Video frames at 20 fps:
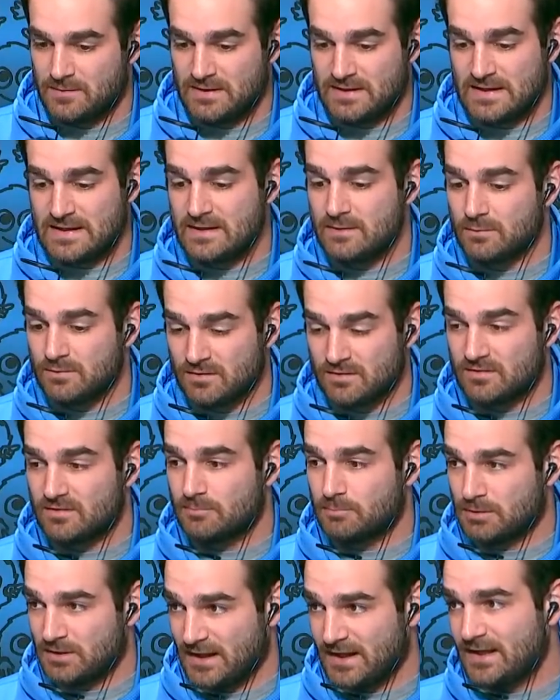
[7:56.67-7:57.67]
I mean, he
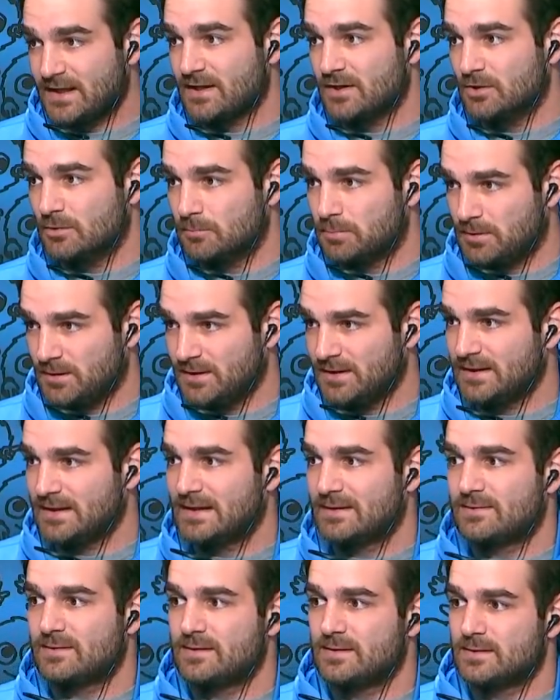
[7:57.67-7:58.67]
was planning on
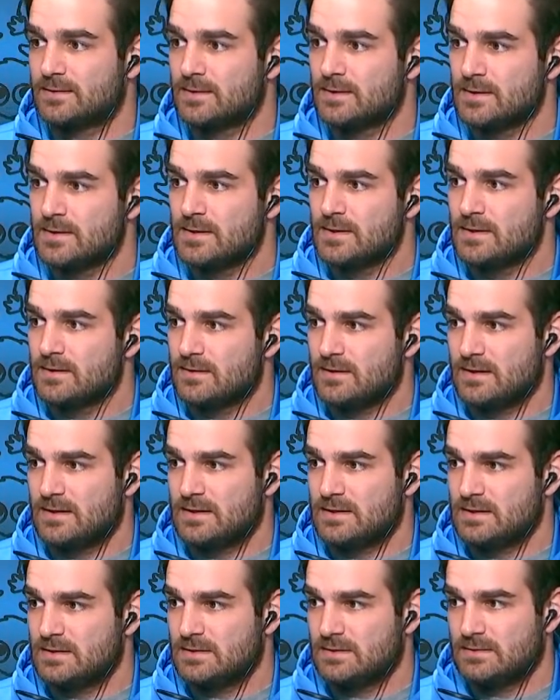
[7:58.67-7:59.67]
playing. I think
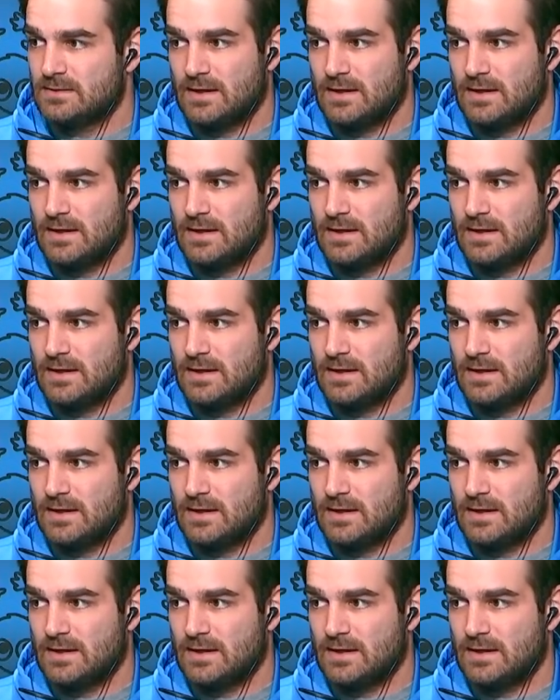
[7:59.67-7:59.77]
that